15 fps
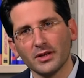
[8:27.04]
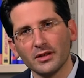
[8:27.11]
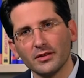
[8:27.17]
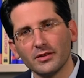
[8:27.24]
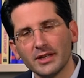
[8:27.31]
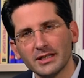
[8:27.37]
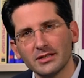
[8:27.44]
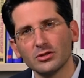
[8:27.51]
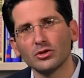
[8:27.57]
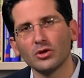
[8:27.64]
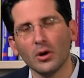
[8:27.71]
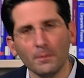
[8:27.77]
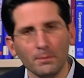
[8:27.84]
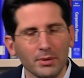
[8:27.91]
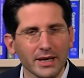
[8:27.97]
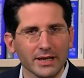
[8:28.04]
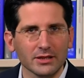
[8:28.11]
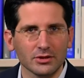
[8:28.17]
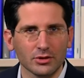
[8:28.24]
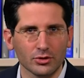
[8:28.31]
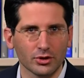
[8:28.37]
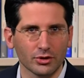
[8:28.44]
these complex
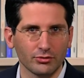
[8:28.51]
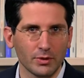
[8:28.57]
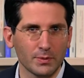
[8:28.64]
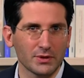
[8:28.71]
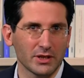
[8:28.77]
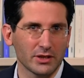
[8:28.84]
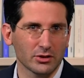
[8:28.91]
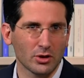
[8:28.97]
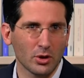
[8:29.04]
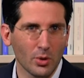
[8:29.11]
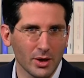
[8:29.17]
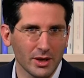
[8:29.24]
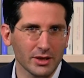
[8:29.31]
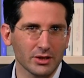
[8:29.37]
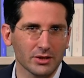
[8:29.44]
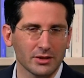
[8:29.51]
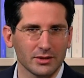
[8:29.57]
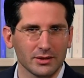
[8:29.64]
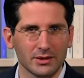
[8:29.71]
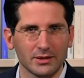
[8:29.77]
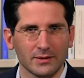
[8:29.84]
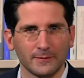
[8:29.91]
social groups, these
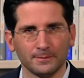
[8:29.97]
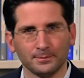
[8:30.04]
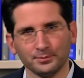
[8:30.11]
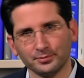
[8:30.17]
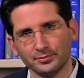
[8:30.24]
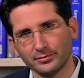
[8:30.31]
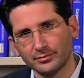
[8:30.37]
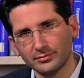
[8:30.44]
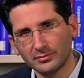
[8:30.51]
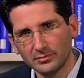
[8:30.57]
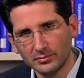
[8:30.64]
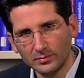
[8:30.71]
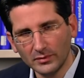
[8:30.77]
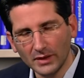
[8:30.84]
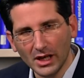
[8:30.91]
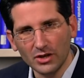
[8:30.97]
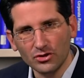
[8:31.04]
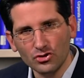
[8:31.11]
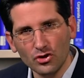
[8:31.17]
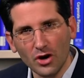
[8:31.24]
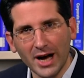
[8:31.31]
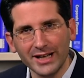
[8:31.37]
coalitions,
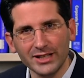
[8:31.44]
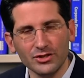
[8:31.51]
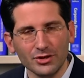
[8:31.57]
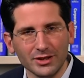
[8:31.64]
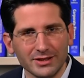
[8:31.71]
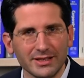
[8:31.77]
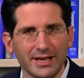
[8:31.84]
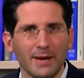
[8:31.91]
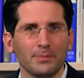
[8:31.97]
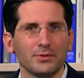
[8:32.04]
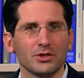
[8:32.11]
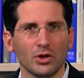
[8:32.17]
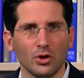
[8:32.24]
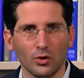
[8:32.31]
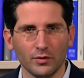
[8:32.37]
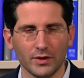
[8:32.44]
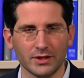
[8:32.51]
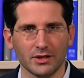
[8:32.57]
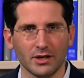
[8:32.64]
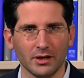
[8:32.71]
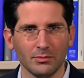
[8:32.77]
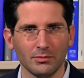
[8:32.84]
try to adapt over
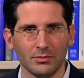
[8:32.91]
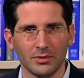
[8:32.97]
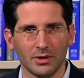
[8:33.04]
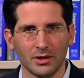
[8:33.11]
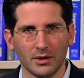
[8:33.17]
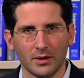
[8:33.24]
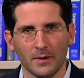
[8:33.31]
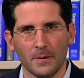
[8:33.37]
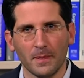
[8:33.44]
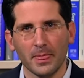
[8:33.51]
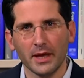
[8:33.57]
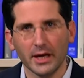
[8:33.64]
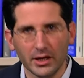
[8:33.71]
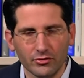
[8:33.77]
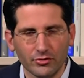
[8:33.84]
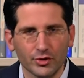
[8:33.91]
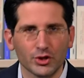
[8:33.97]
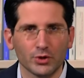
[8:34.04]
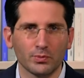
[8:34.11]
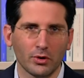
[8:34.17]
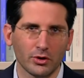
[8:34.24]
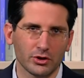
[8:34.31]
time in
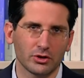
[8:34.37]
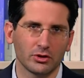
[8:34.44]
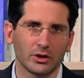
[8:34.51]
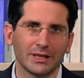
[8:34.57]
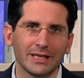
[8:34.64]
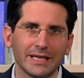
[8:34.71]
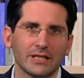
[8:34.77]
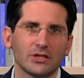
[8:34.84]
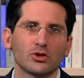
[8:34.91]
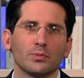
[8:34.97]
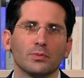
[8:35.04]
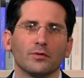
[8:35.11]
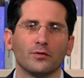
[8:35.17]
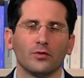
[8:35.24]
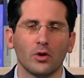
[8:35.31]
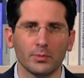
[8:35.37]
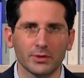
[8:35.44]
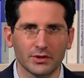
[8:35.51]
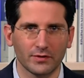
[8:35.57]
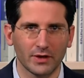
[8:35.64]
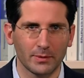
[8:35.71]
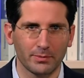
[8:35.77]
response not least to
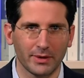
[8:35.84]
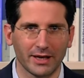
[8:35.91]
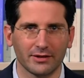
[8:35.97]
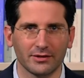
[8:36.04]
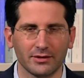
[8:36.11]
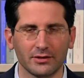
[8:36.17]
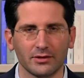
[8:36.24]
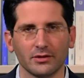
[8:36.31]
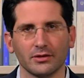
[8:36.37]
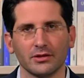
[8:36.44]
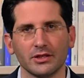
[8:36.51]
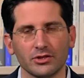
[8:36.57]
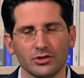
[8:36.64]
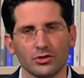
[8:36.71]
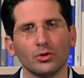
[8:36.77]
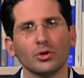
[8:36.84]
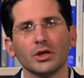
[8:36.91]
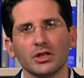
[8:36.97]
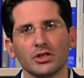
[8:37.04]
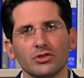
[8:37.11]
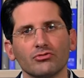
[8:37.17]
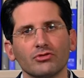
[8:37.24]
performance feedback this
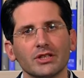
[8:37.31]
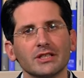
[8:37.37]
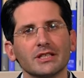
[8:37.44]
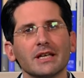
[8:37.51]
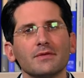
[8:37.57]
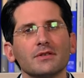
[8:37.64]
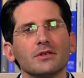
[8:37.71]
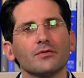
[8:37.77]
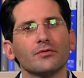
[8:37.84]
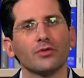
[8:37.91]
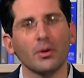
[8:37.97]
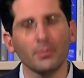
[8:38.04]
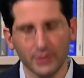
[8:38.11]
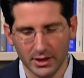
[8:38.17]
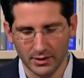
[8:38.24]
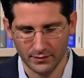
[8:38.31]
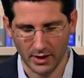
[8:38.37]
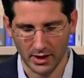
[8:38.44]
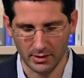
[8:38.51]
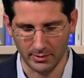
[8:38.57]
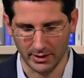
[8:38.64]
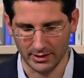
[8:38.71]
coalition receives from the
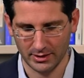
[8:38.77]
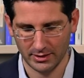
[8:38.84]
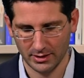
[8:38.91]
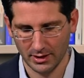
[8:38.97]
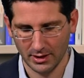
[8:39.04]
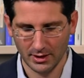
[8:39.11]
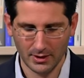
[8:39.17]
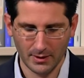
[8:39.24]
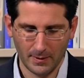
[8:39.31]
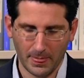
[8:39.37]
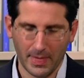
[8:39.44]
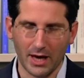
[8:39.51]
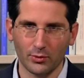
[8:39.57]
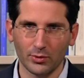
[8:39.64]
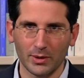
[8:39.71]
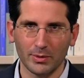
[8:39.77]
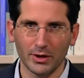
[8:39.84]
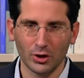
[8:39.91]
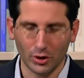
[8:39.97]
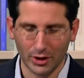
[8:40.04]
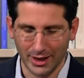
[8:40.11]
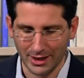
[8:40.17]
environment. And we'll be
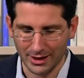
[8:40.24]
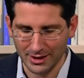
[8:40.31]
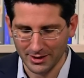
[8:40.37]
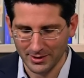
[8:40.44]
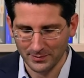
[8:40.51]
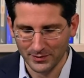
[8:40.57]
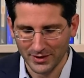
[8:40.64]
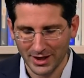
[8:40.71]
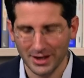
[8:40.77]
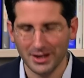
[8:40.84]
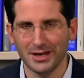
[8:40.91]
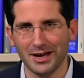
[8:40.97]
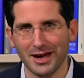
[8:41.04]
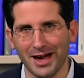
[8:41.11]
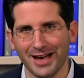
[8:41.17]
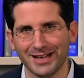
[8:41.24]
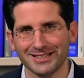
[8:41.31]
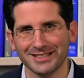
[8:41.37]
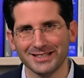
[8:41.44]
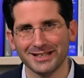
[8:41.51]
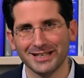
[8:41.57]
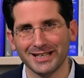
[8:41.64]
looking here
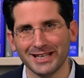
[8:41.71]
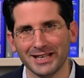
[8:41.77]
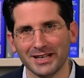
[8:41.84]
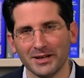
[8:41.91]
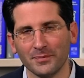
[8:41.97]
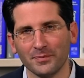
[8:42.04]
at the